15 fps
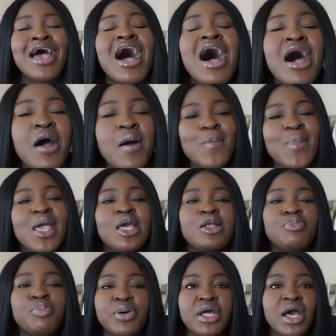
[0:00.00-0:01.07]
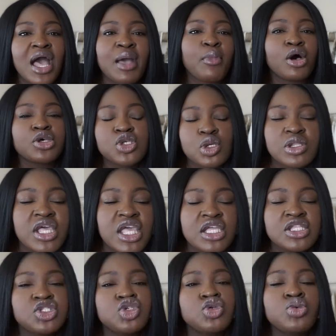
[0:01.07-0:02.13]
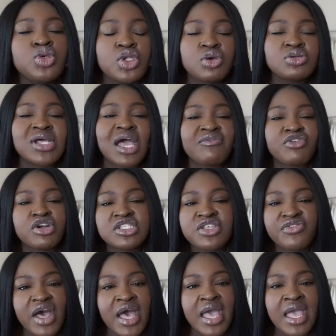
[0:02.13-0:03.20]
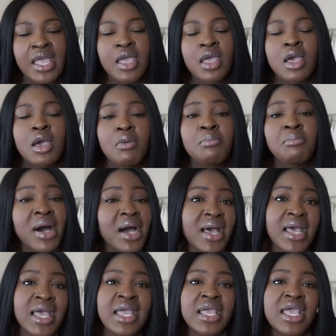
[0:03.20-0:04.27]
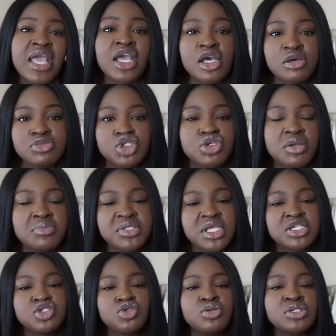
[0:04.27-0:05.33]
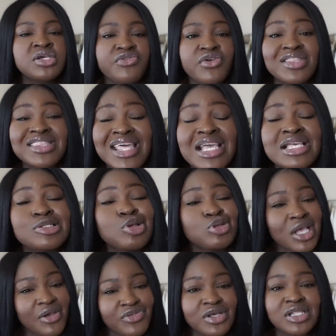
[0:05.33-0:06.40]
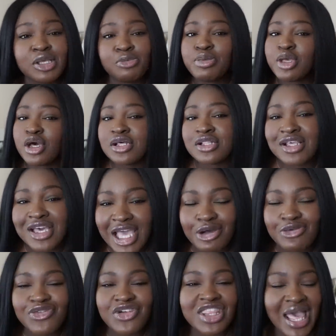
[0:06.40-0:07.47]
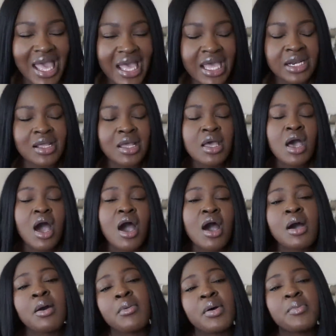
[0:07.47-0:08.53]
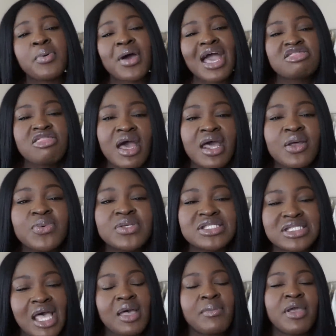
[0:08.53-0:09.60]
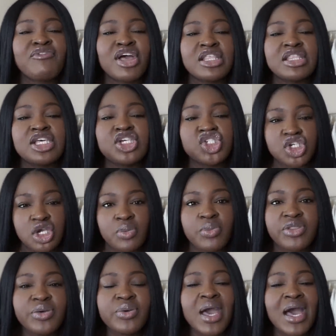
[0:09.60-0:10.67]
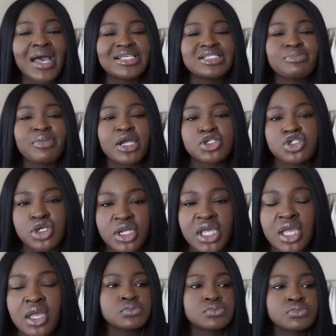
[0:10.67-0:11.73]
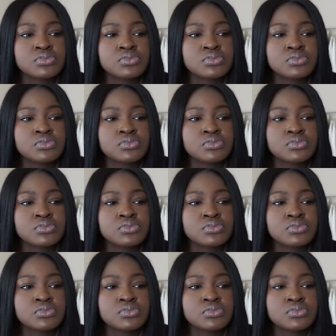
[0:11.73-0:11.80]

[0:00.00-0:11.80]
But I'm also looking to, you know, diversify my income streams and do different things. So definitely be on the lookout for that. But I thought it was time I finally shared with you guys my journey.